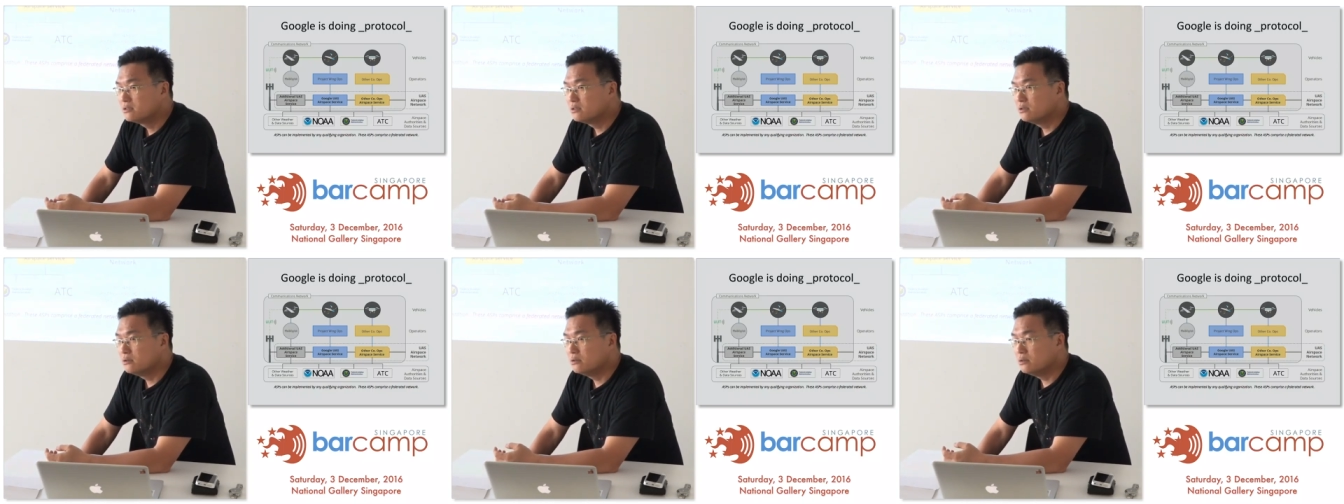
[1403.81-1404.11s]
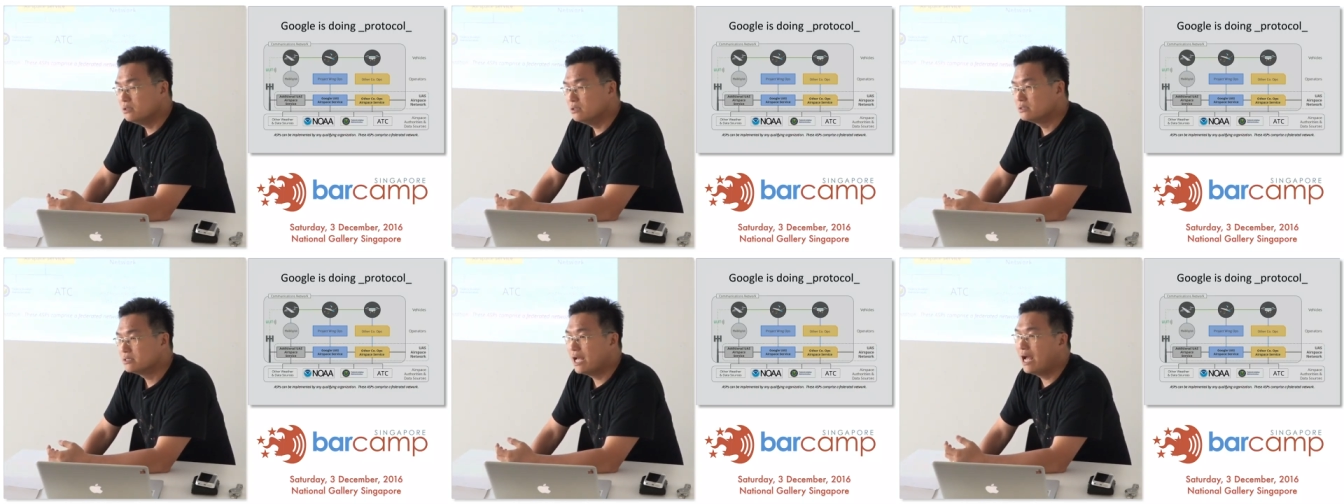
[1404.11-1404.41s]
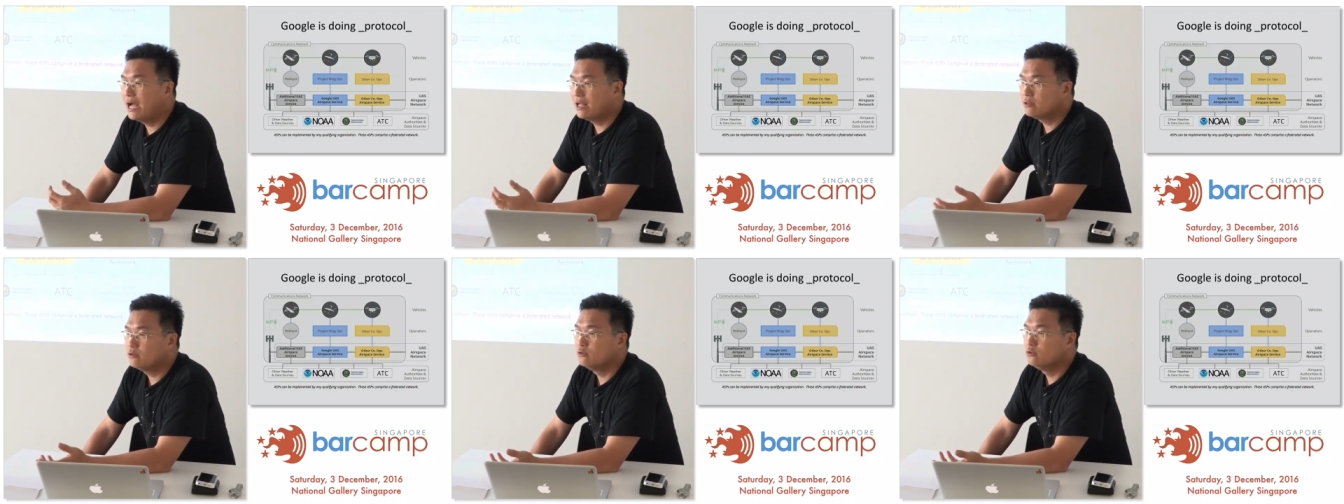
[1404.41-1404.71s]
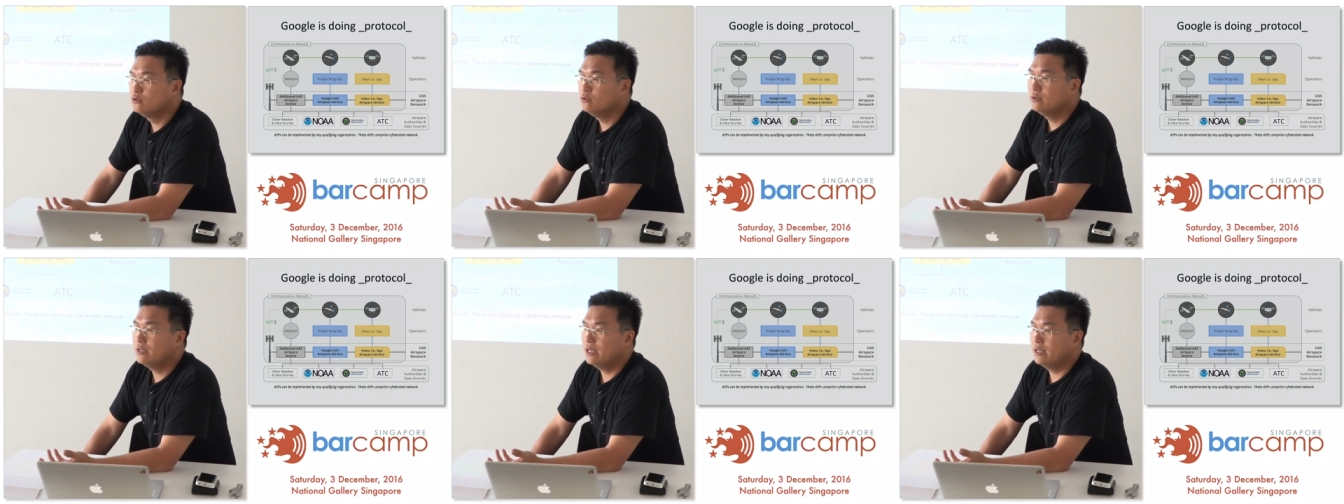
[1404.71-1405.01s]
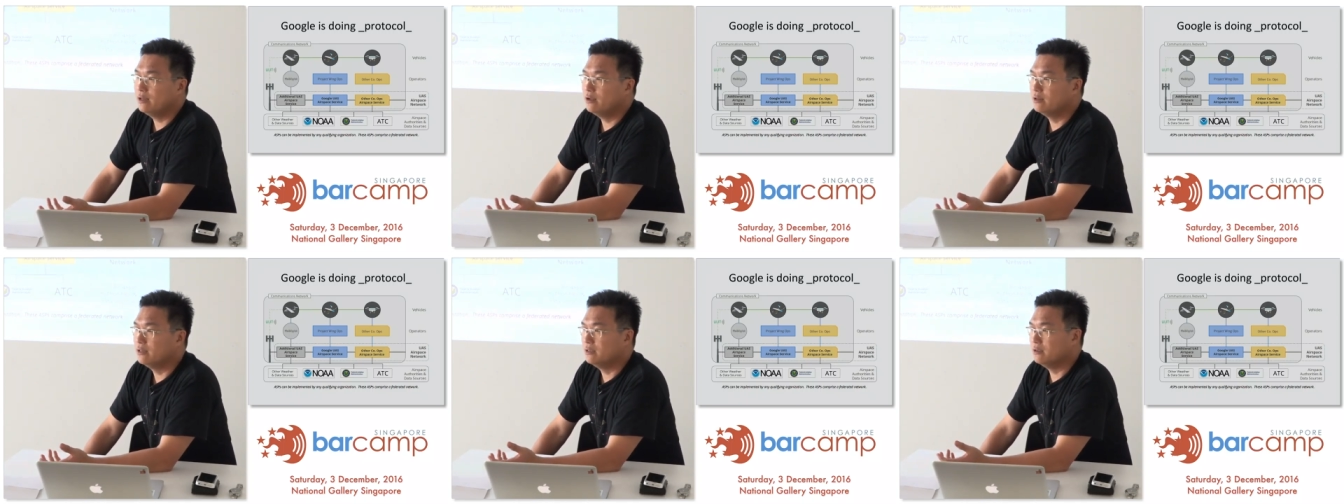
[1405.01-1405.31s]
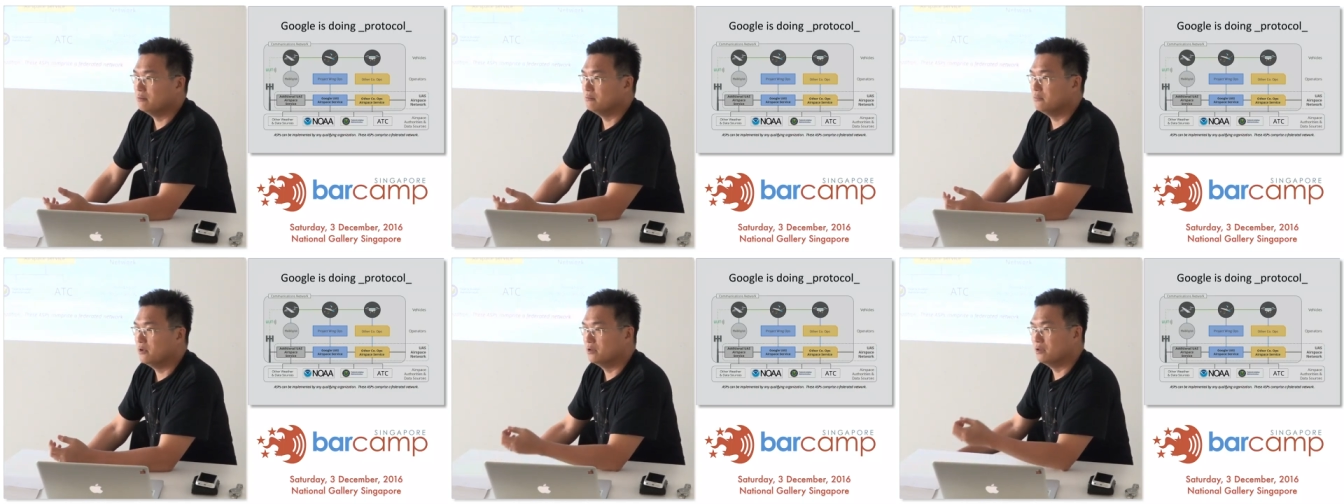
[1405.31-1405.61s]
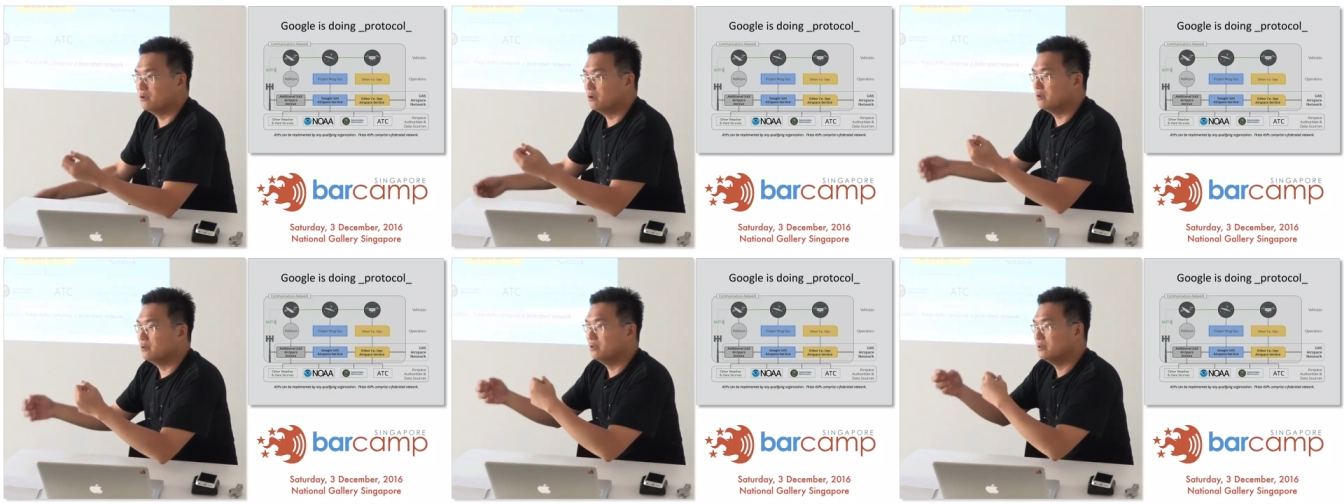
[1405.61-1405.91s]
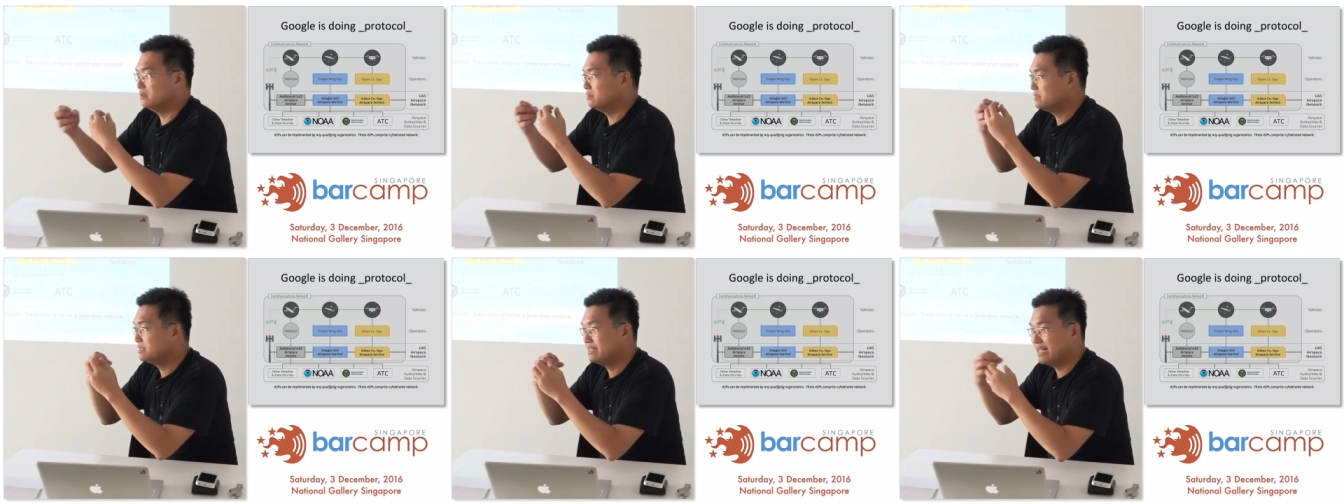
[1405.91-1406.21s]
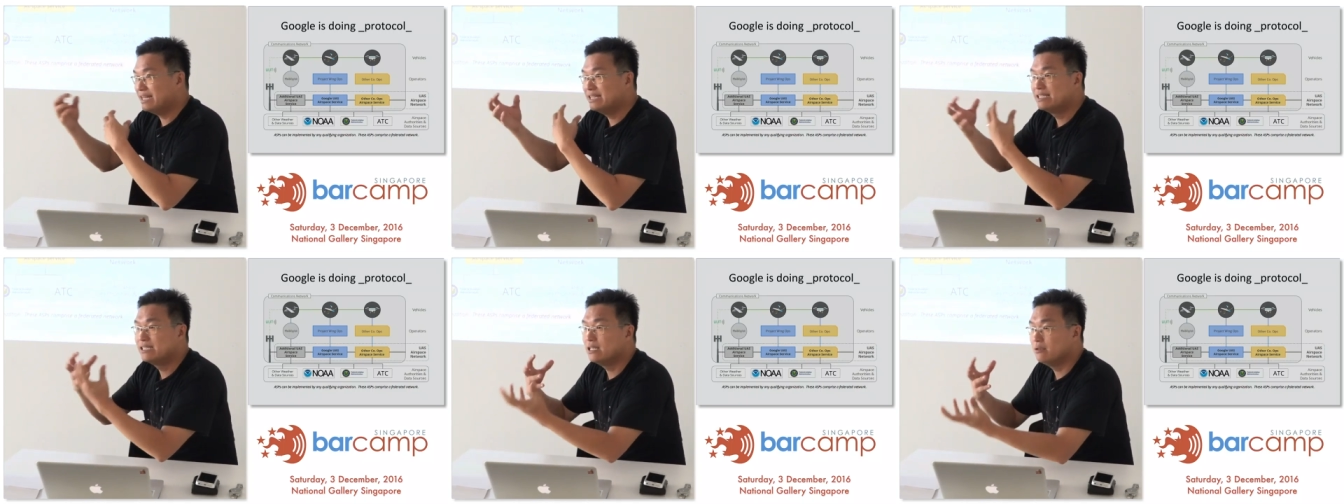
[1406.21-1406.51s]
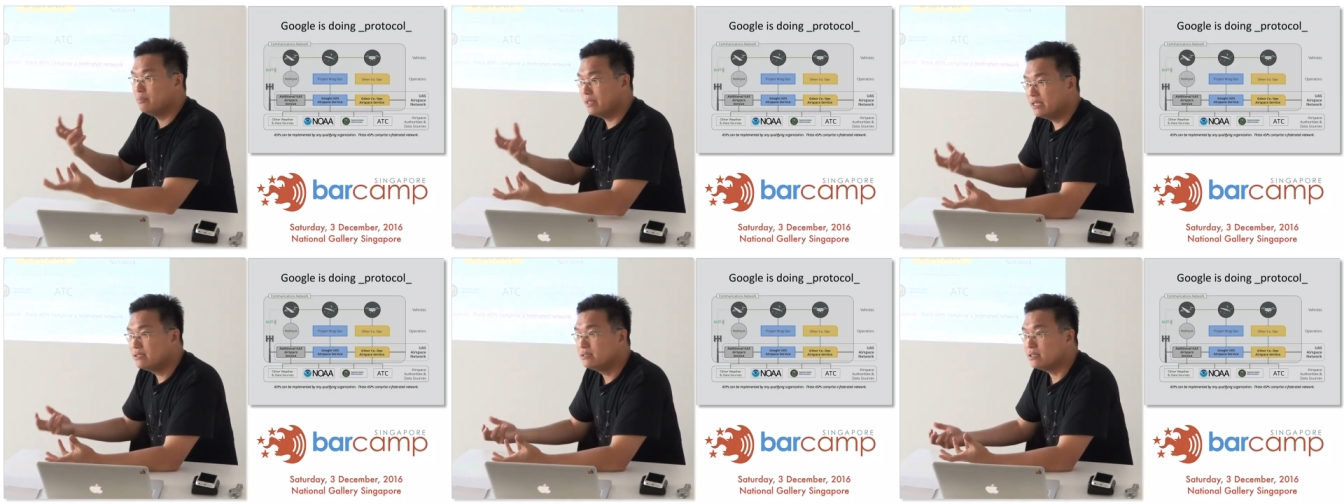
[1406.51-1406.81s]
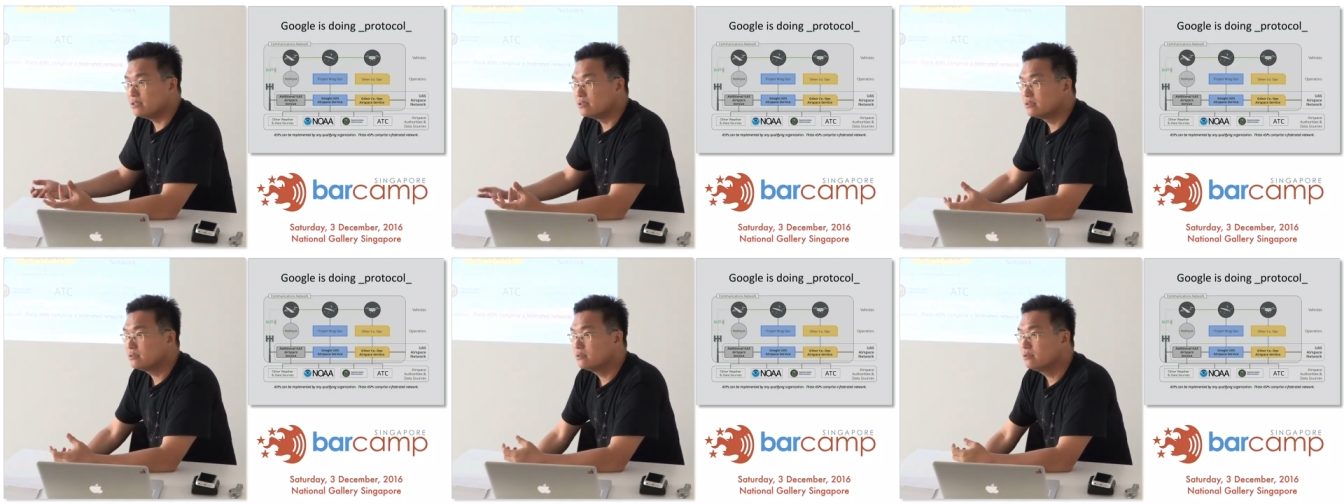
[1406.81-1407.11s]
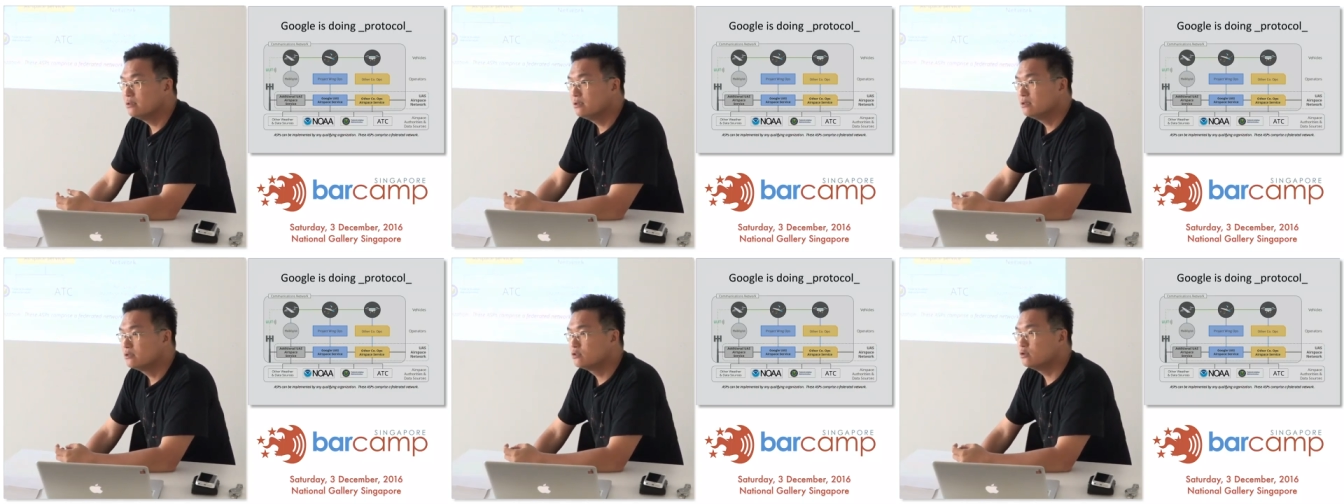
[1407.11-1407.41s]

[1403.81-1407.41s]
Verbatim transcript: So it's hard to do that on a on a, on a sensor basis.